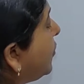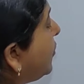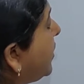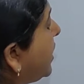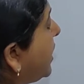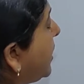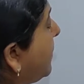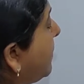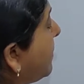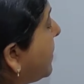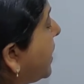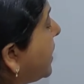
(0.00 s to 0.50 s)

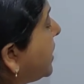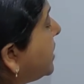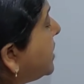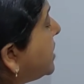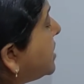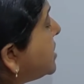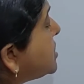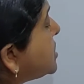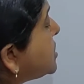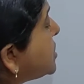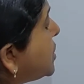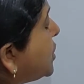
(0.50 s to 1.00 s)
v
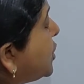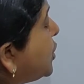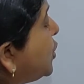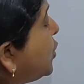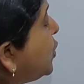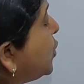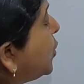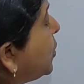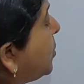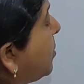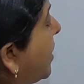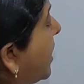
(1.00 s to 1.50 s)
minus
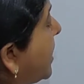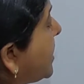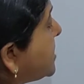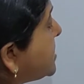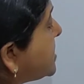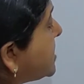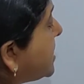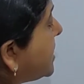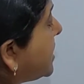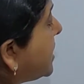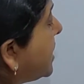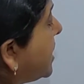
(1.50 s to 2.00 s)
u by
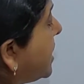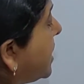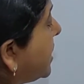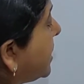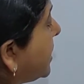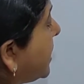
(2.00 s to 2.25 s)
t.